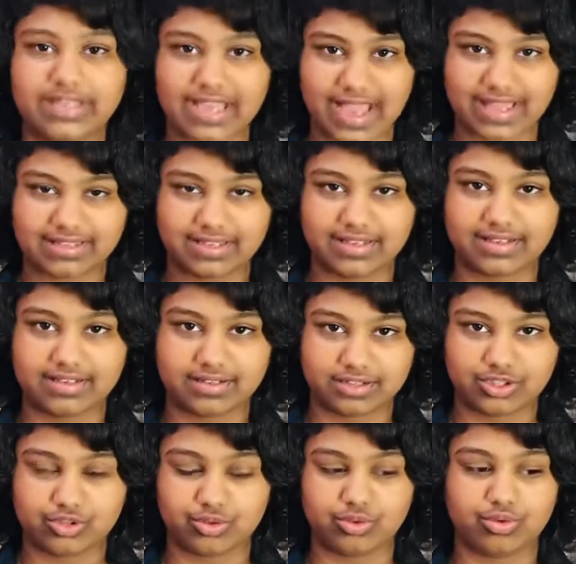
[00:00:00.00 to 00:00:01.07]
gather
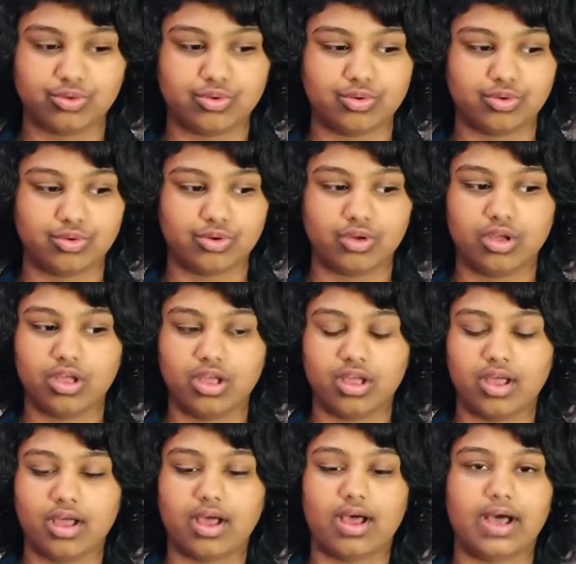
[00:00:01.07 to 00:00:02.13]
to
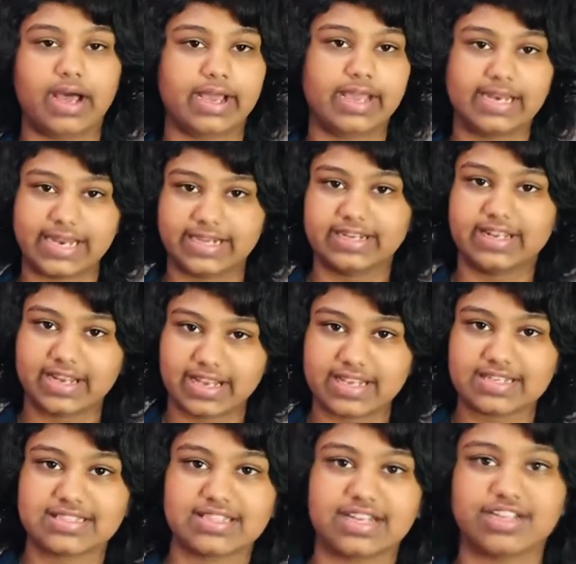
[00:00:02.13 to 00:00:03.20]
collect
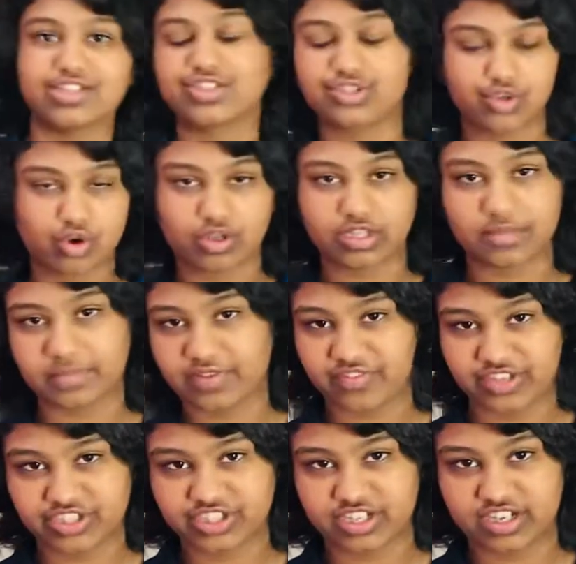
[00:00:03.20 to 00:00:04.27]
grains and store them
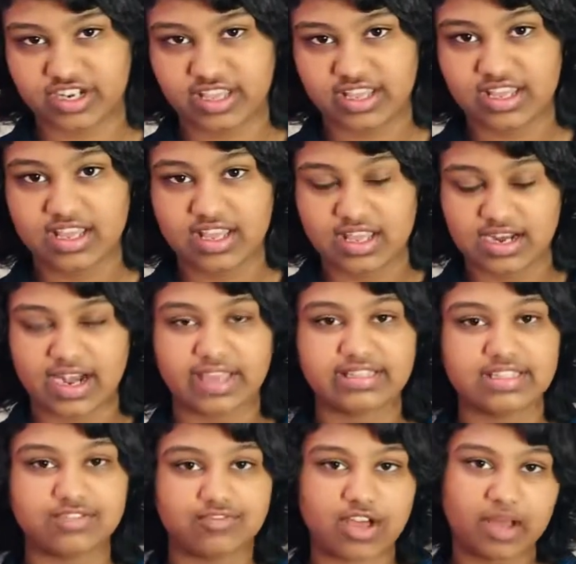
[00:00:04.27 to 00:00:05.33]
efficiently. Like
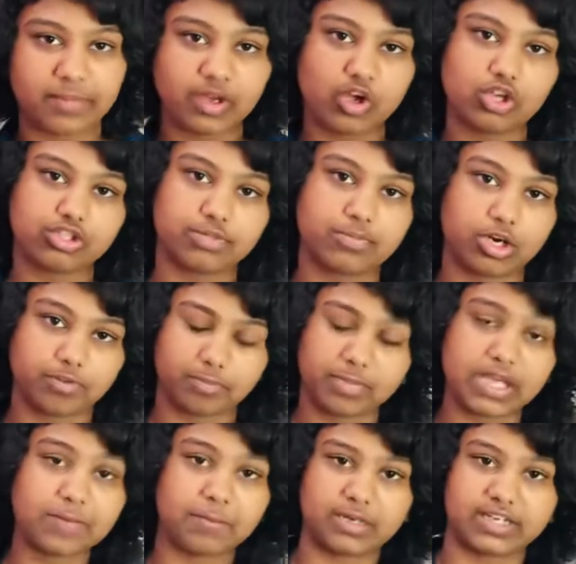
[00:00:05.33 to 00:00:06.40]
this, farming also brought
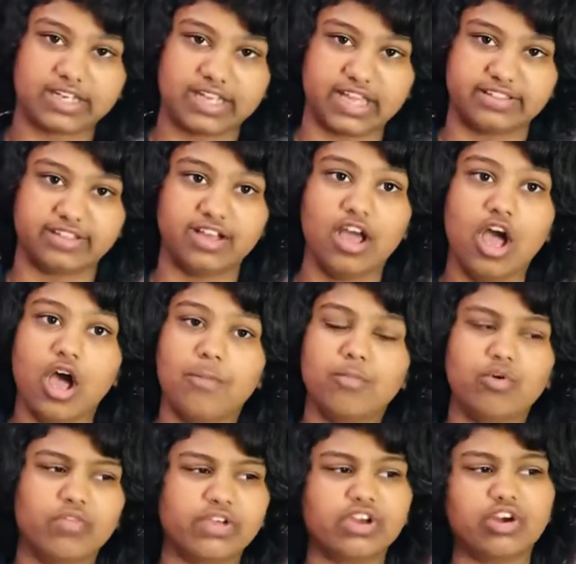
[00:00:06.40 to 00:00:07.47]
people together.
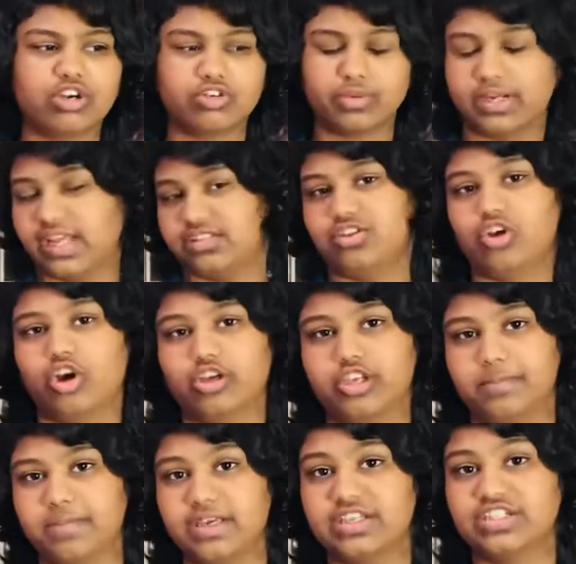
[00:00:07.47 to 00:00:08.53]
Moving on to another
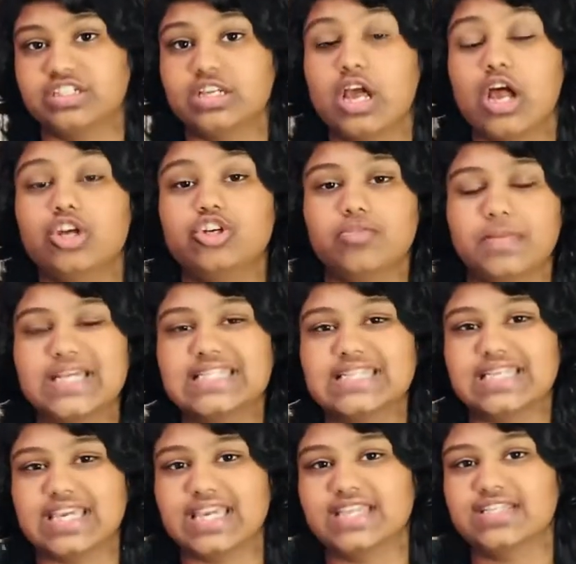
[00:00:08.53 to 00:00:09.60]
occupation,
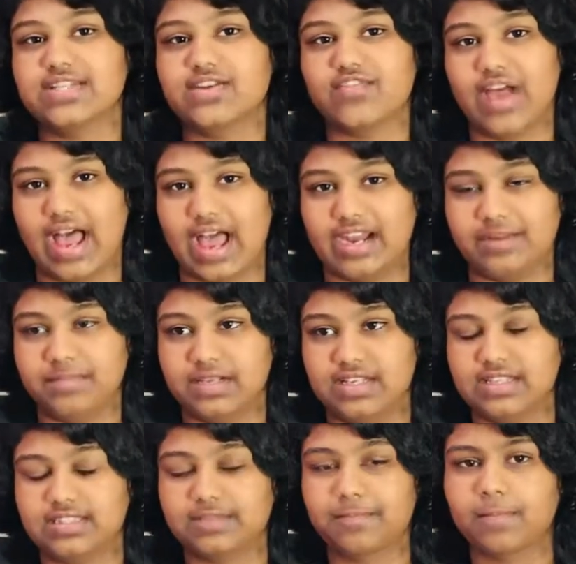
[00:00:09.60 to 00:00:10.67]
domestication of
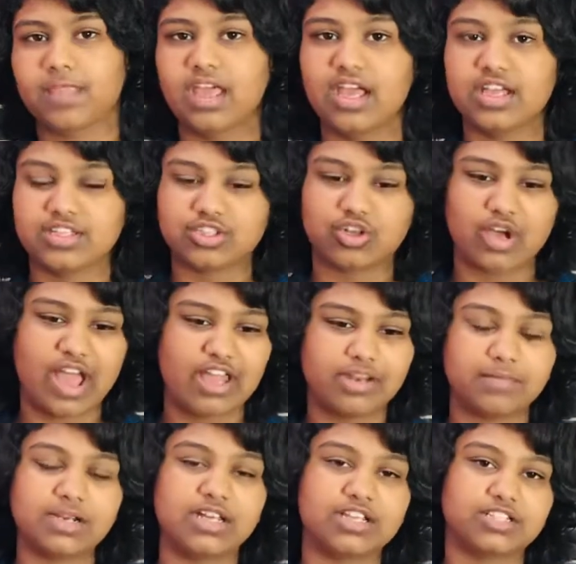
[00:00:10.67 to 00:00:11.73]
animals. So
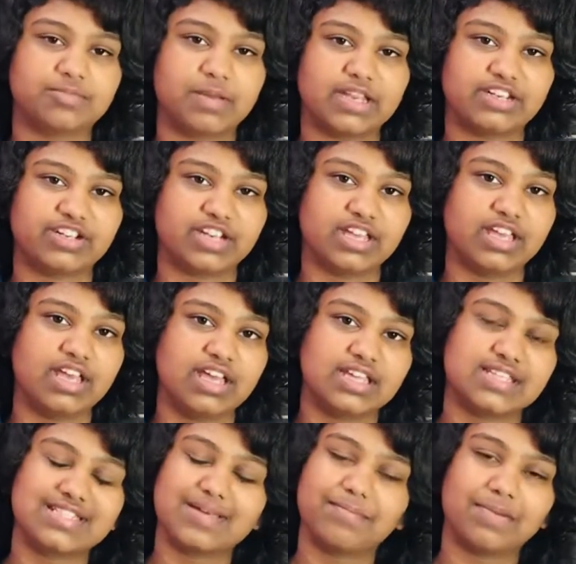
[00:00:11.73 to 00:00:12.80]
animal husbandry
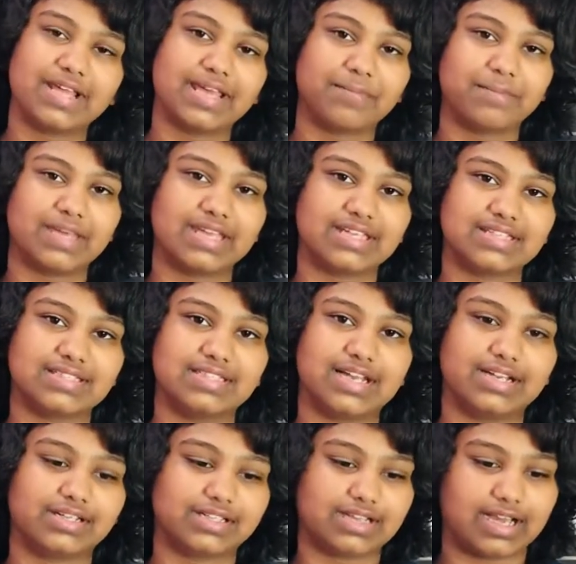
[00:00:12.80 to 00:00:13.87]
simply means that